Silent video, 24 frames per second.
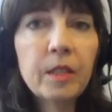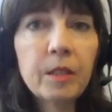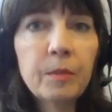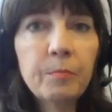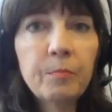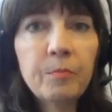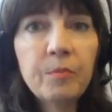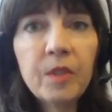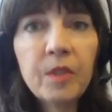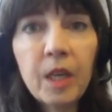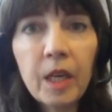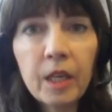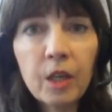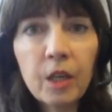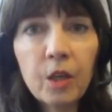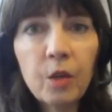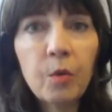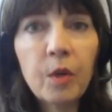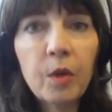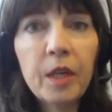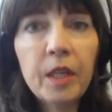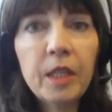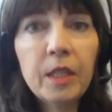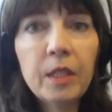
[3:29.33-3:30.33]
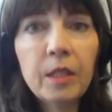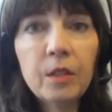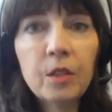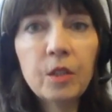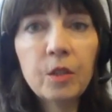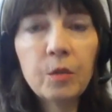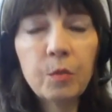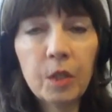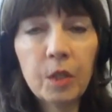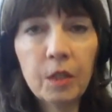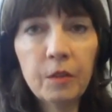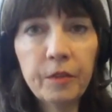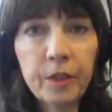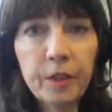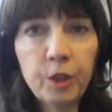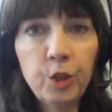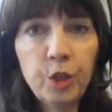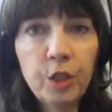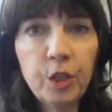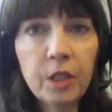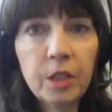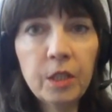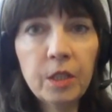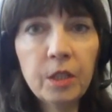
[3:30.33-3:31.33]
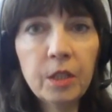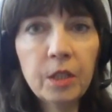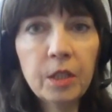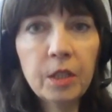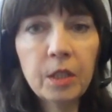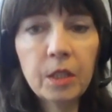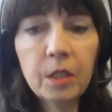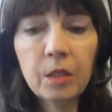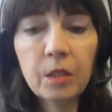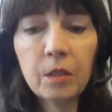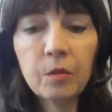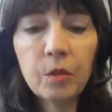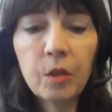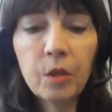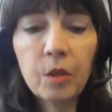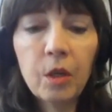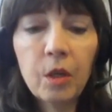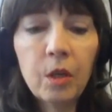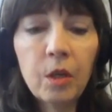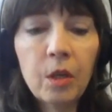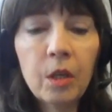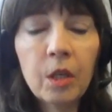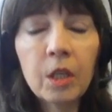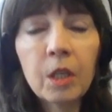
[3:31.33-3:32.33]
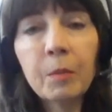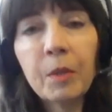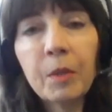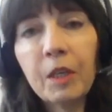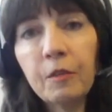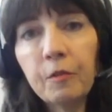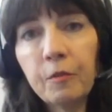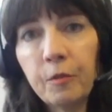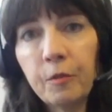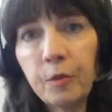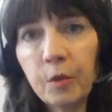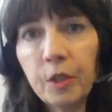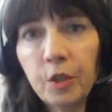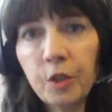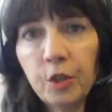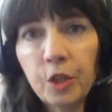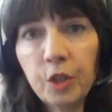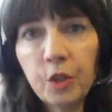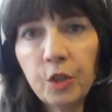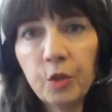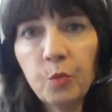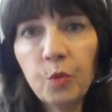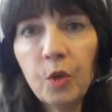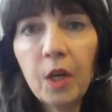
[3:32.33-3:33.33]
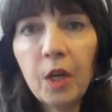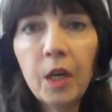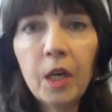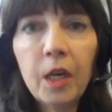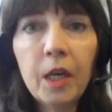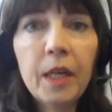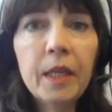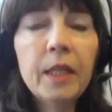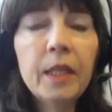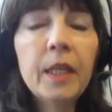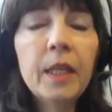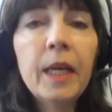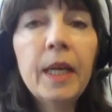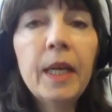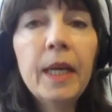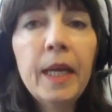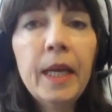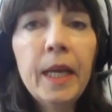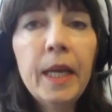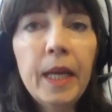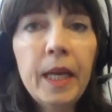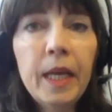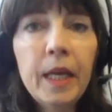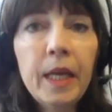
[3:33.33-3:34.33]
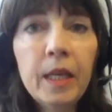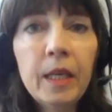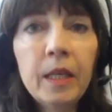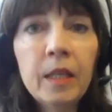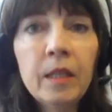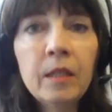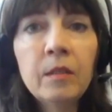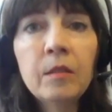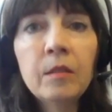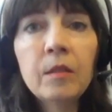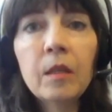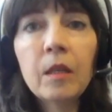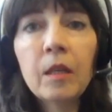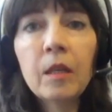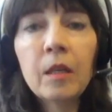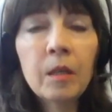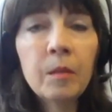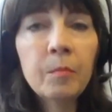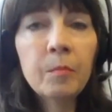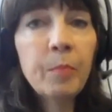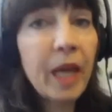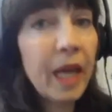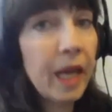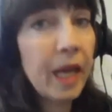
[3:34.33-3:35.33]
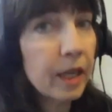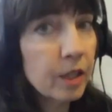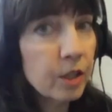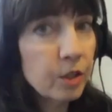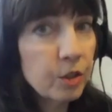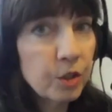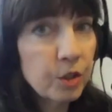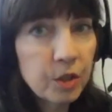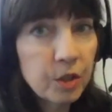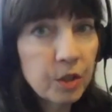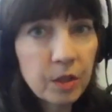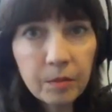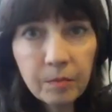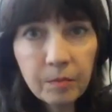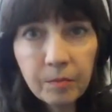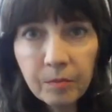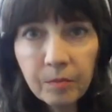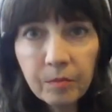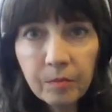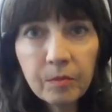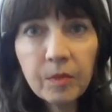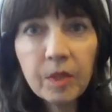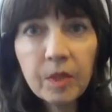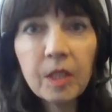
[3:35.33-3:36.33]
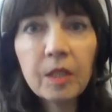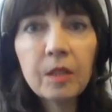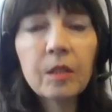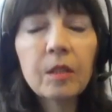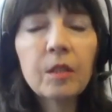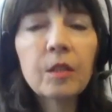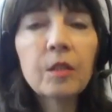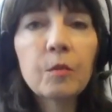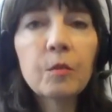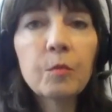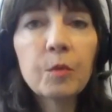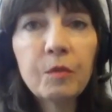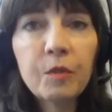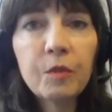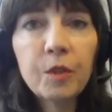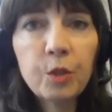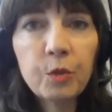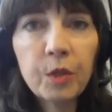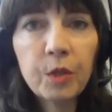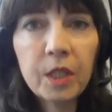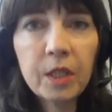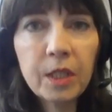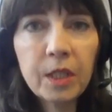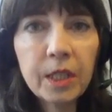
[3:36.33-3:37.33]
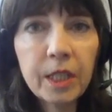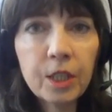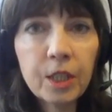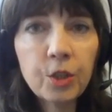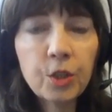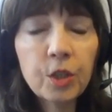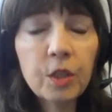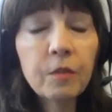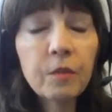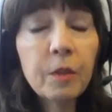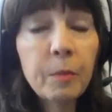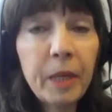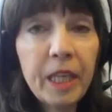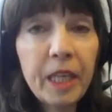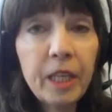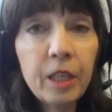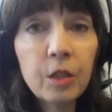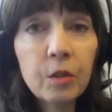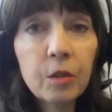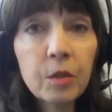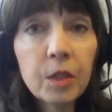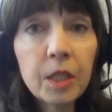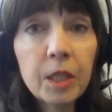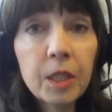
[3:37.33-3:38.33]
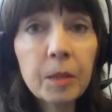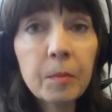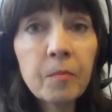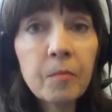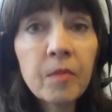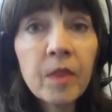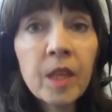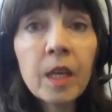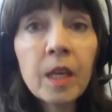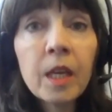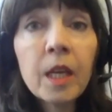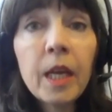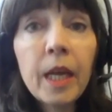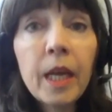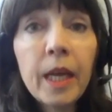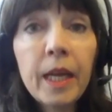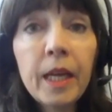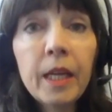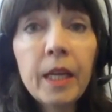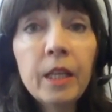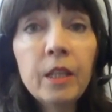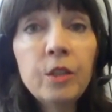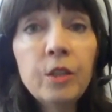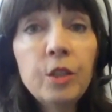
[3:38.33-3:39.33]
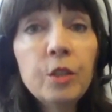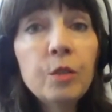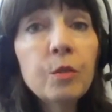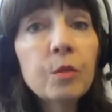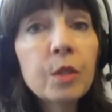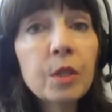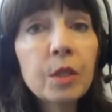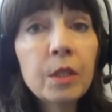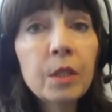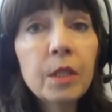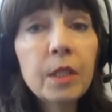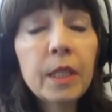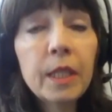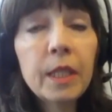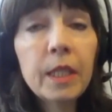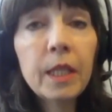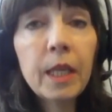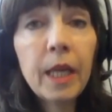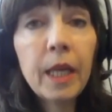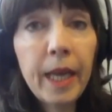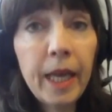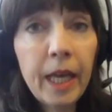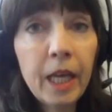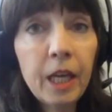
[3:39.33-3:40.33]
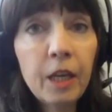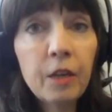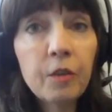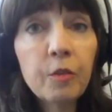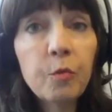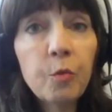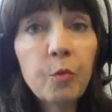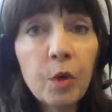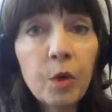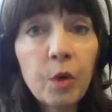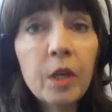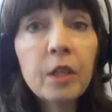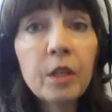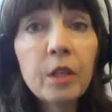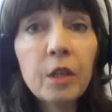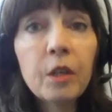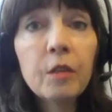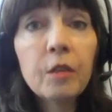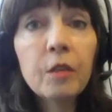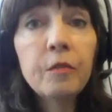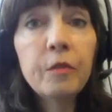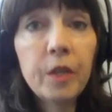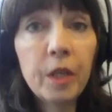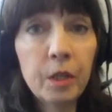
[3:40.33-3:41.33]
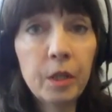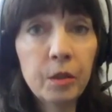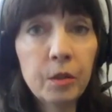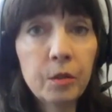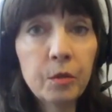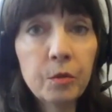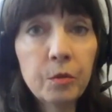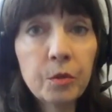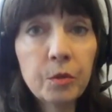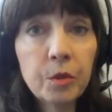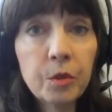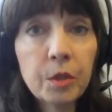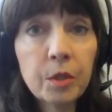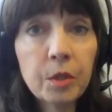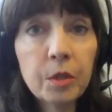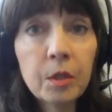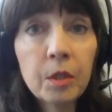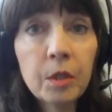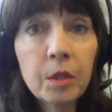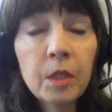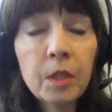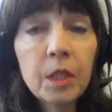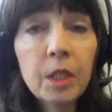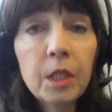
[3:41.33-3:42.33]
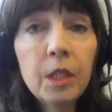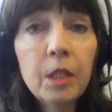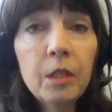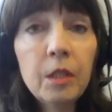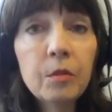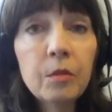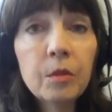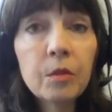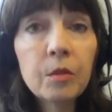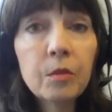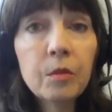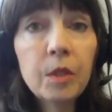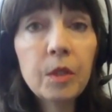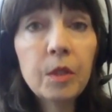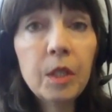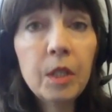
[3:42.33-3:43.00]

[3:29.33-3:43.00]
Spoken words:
not quite 12 inches long, about 4 inches wide, and packaged in the little refrigerated section of the bakery. And you could have one of those, either